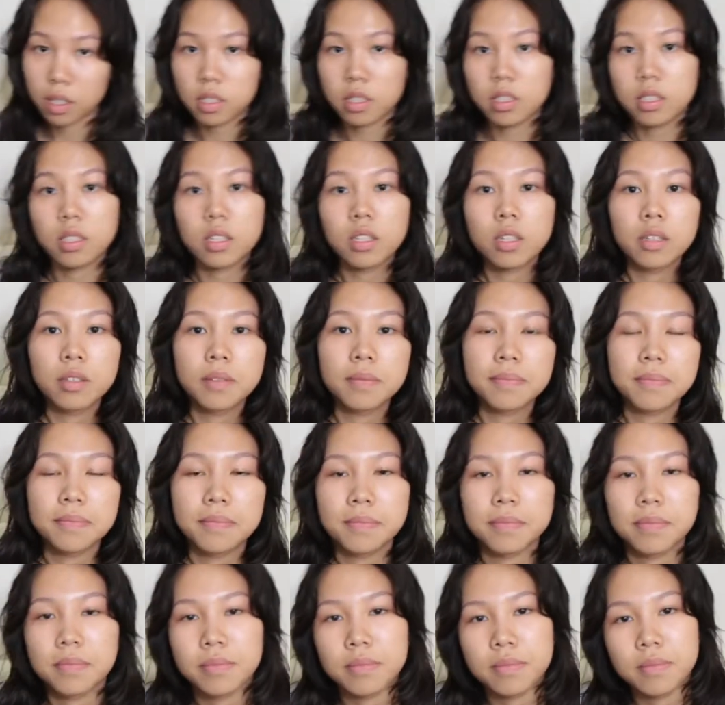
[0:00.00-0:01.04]

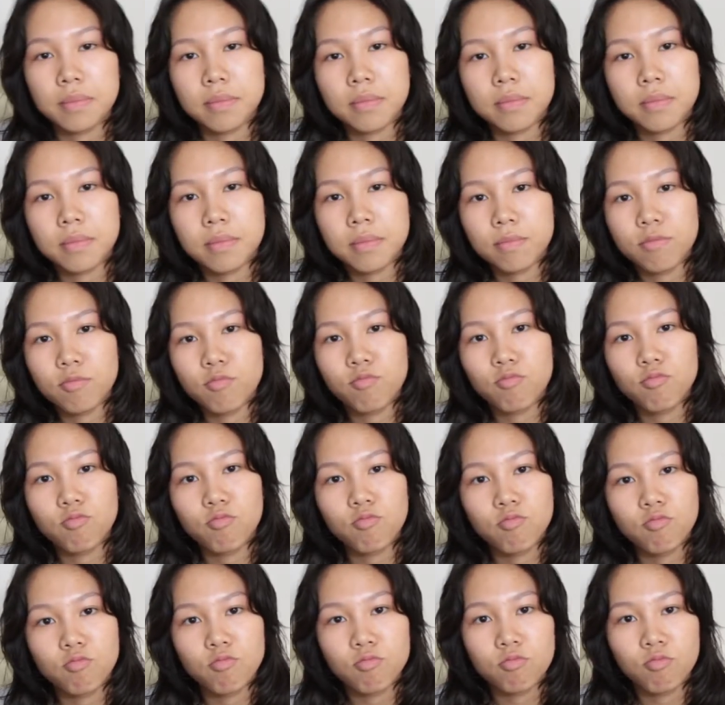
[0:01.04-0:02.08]

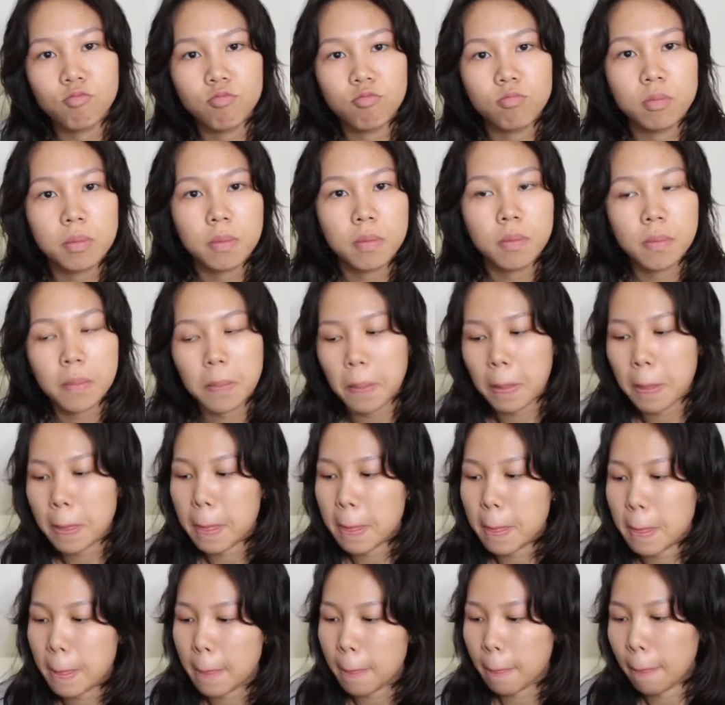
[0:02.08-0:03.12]

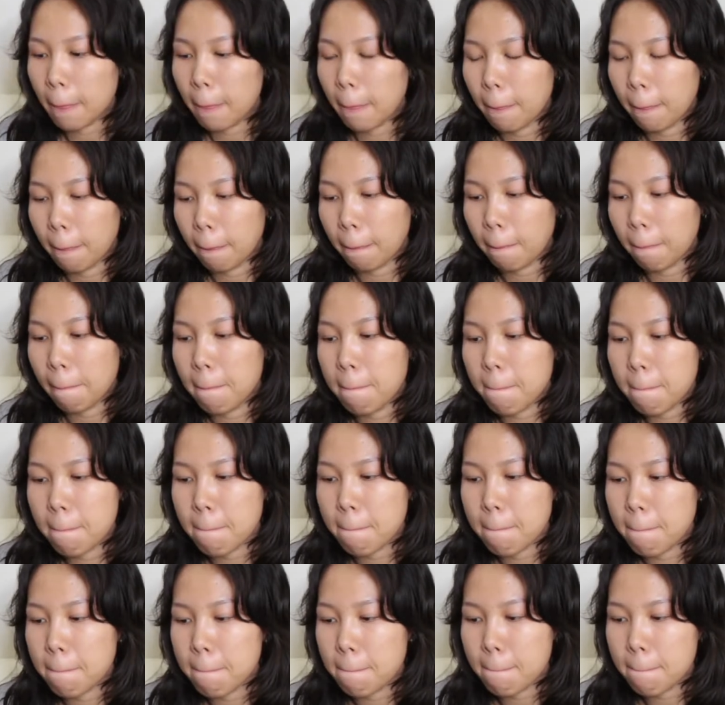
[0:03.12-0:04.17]

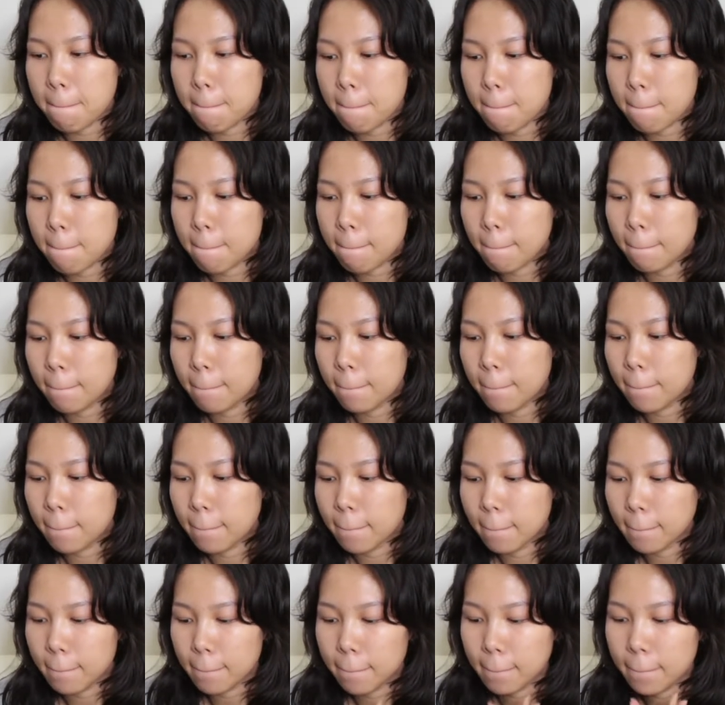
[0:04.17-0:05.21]

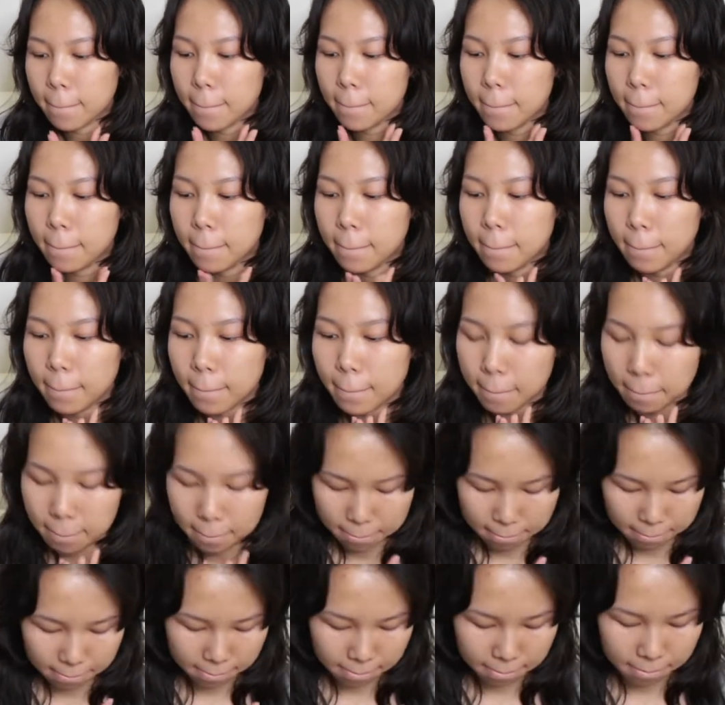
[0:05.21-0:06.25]

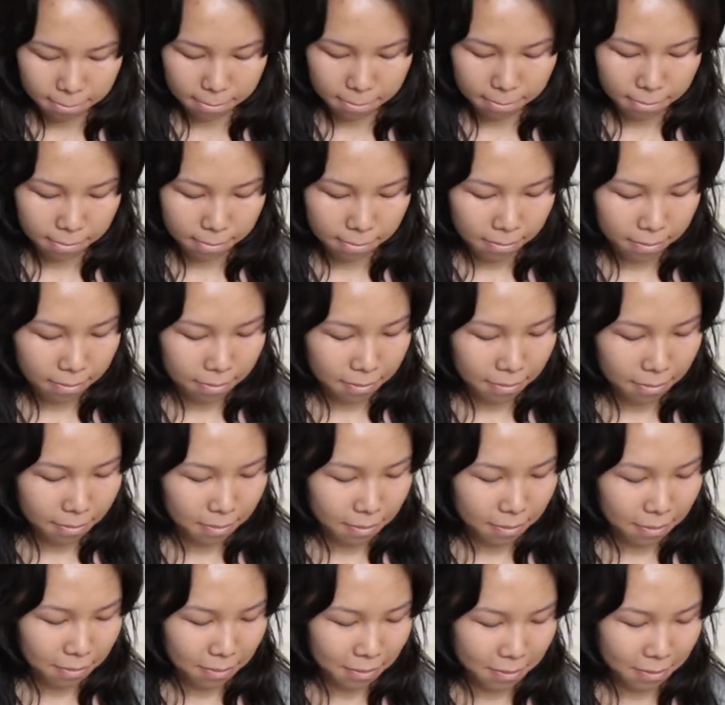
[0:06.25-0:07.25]
No words are spoken by the person on screen.